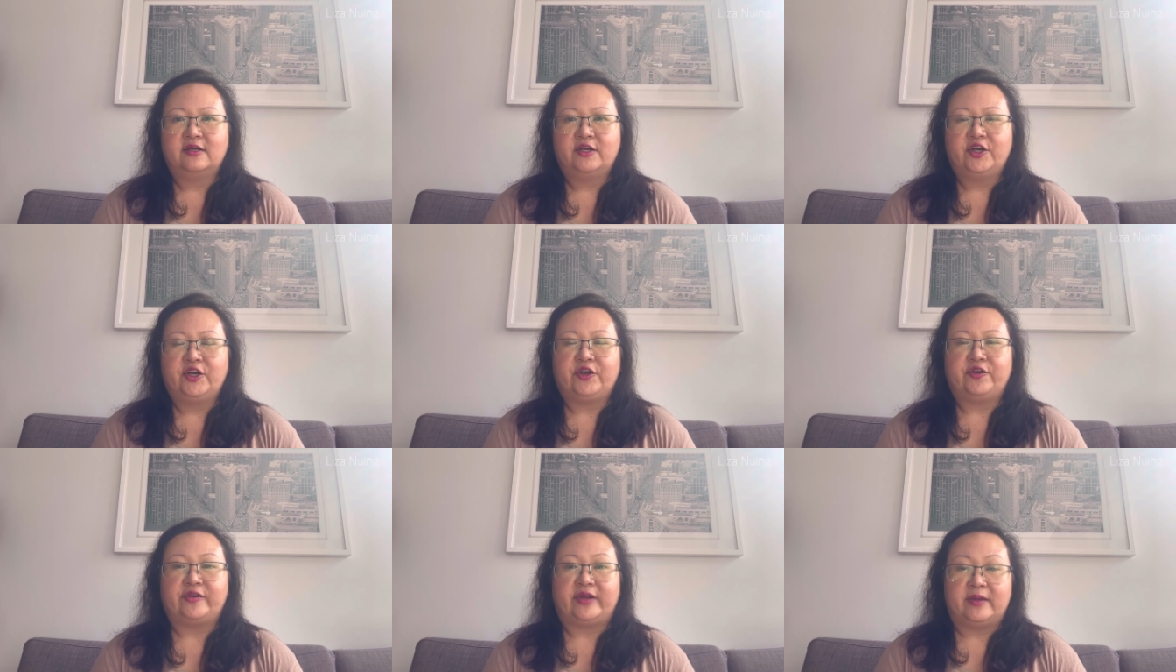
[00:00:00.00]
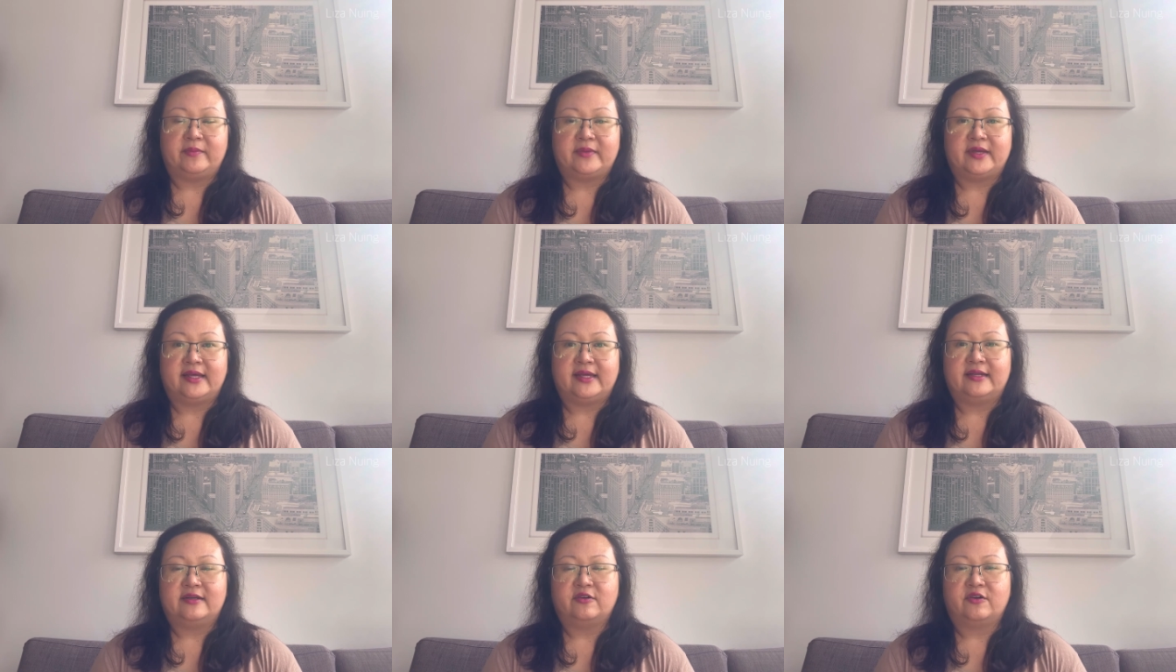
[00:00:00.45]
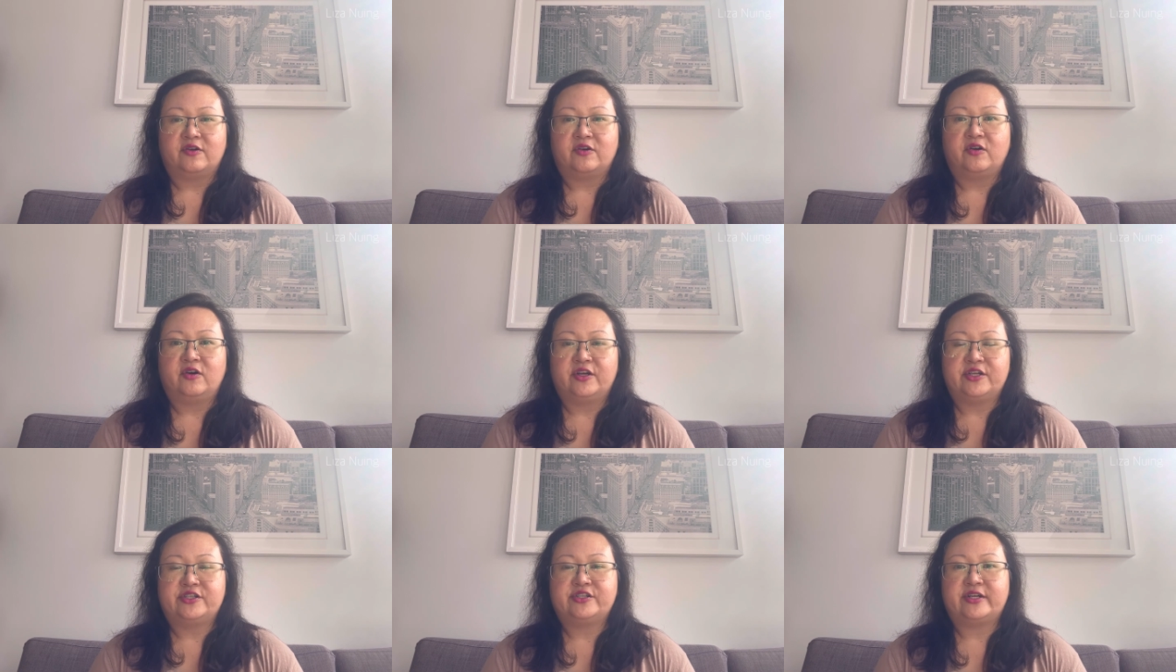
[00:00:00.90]
agreement or
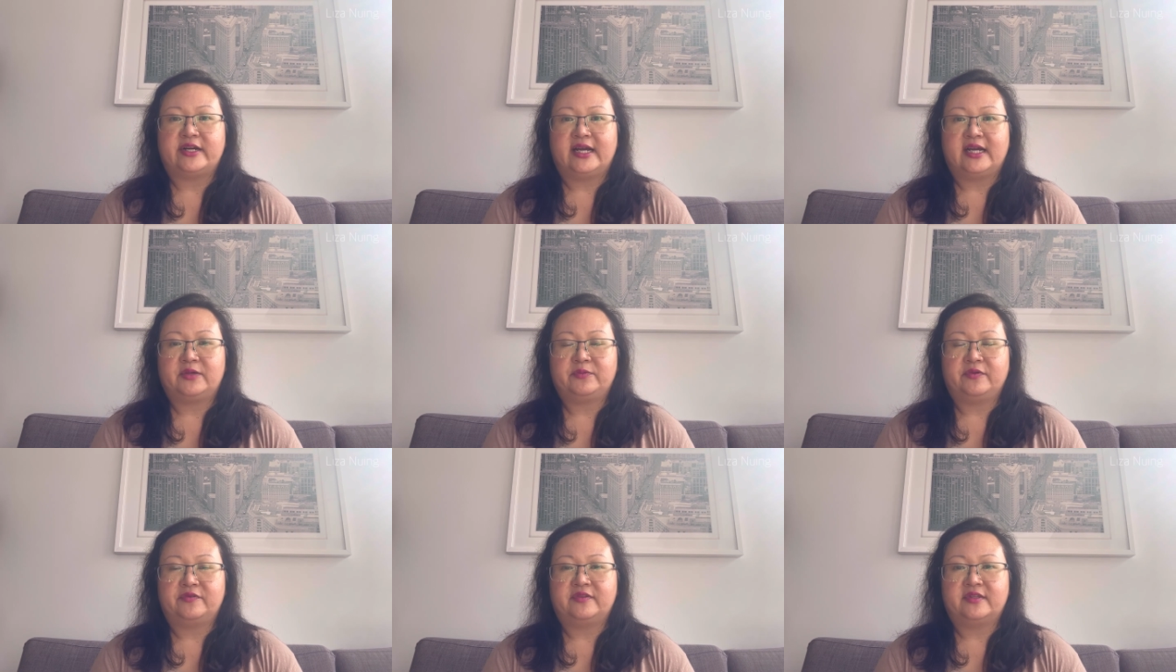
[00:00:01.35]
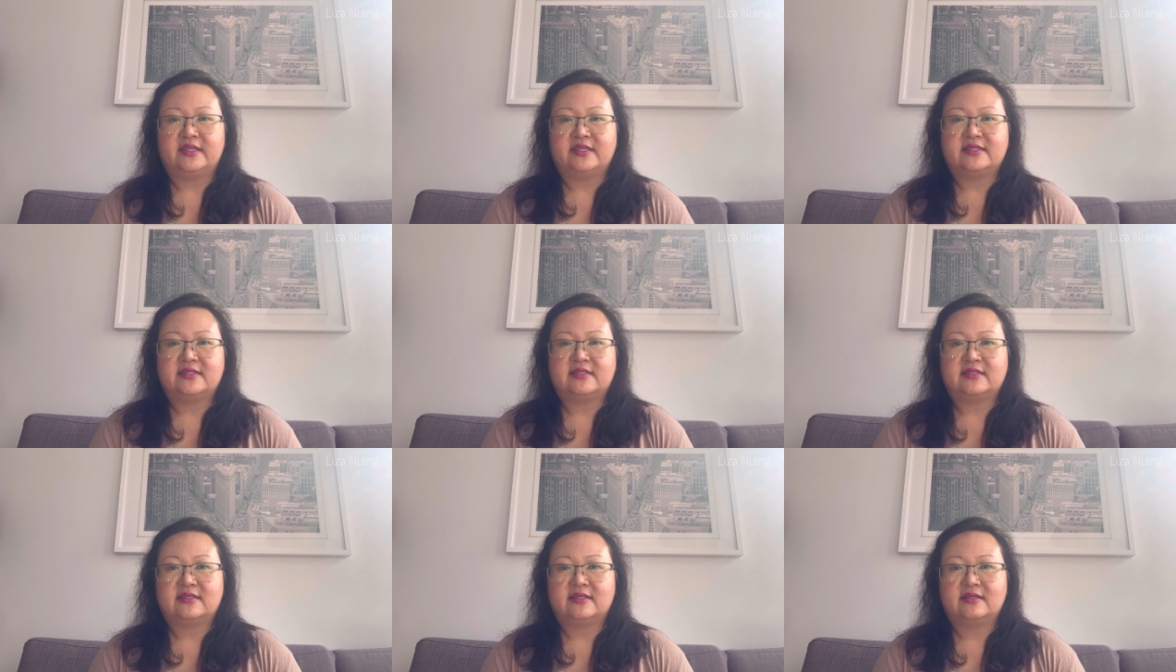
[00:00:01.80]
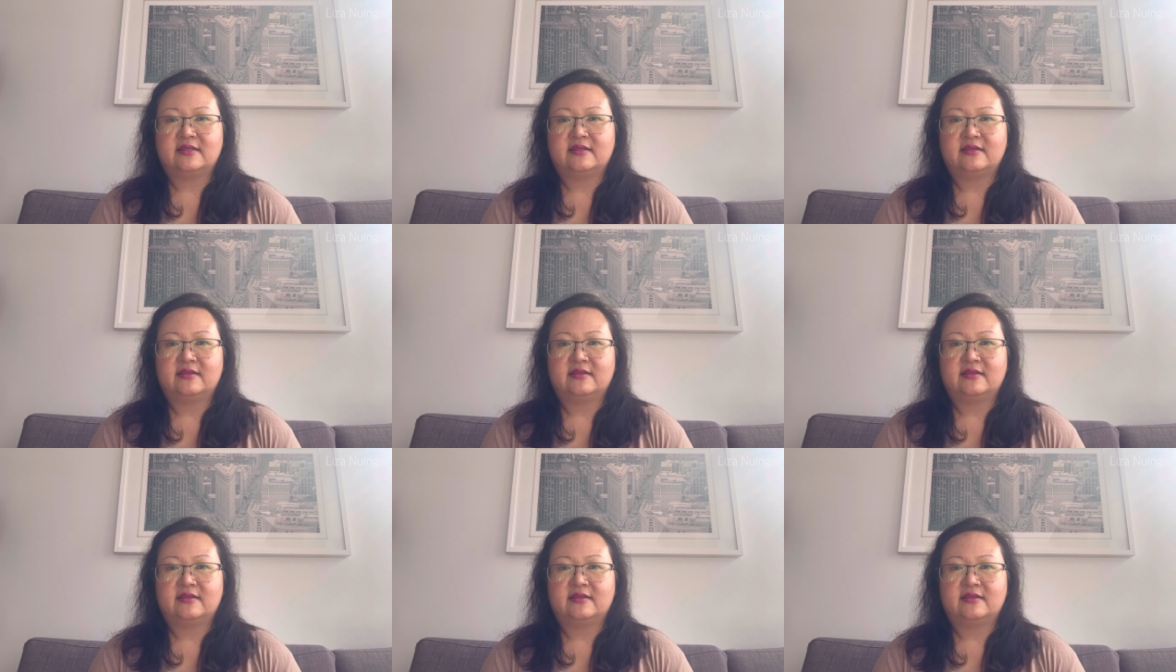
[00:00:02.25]
contract with this